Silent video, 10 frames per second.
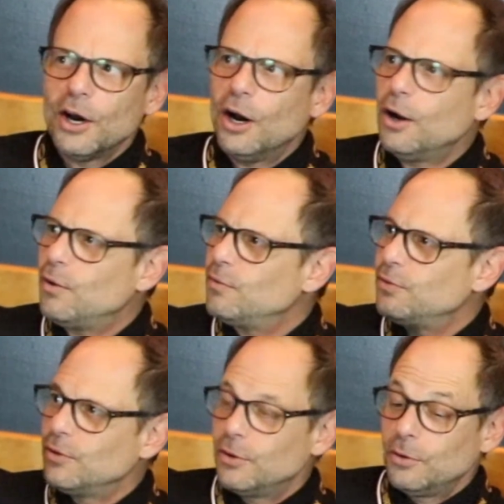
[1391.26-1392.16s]

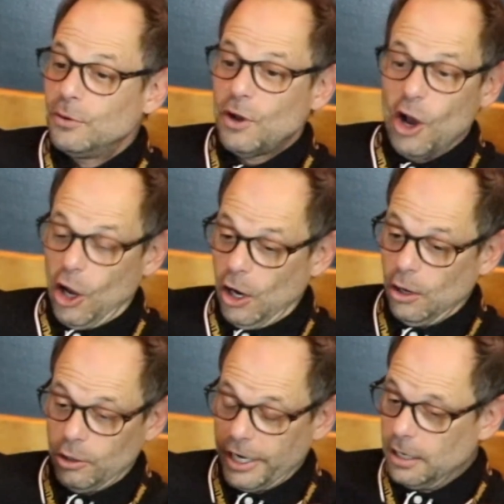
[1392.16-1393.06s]
of
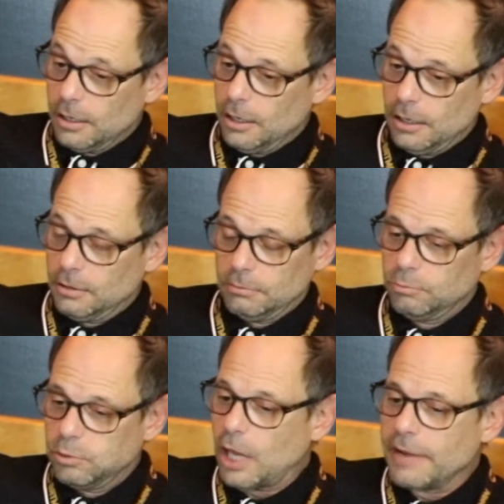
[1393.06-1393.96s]
our uh,
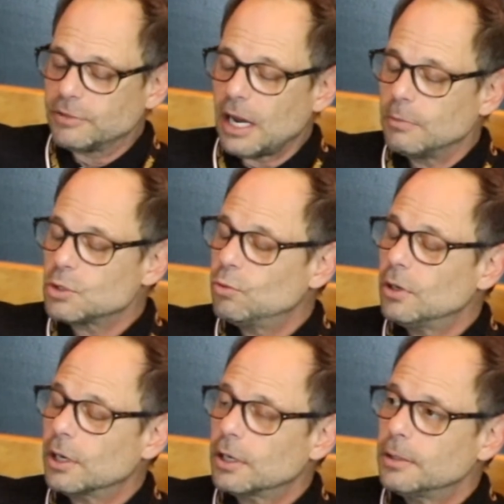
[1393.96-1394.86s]
lifetime's
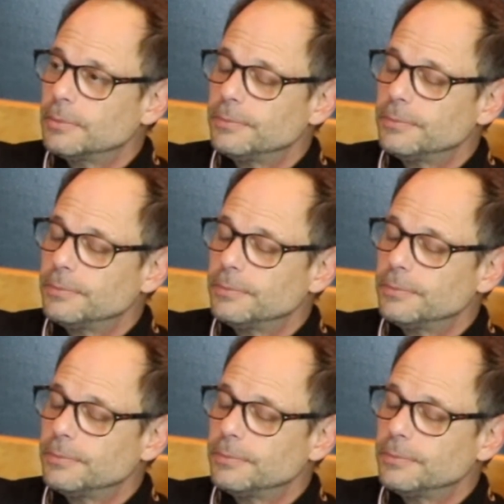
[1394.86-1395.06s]
work.